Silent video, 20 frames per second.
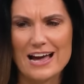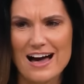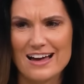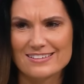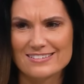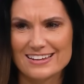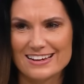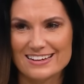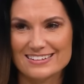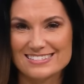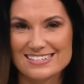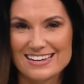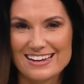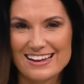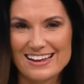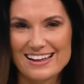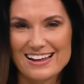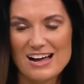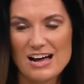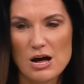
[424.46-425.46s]
conduct
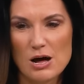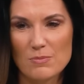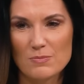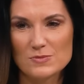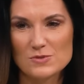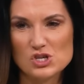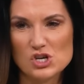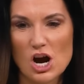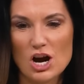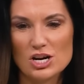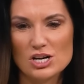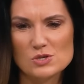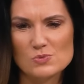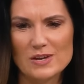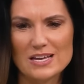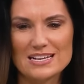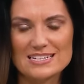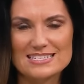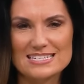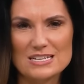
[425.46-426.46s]
um, charge
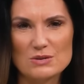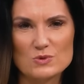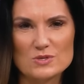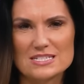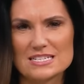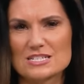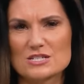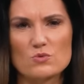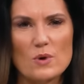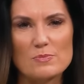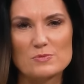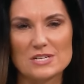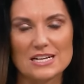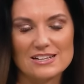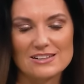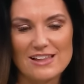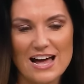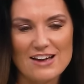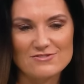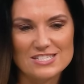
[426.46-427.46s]
because he was
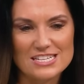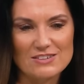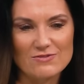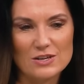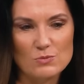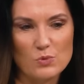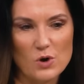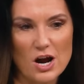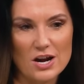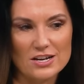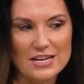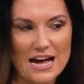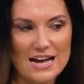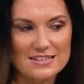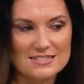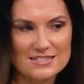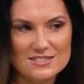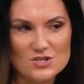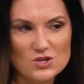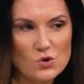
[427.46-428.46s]
disrupting a live T V
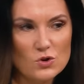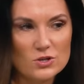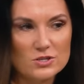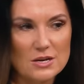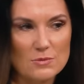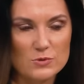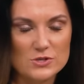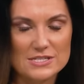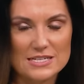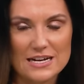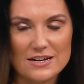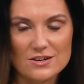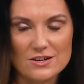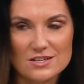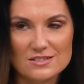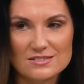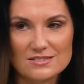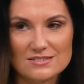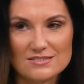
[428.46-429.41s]
broadcast. It's a total double standard. I'm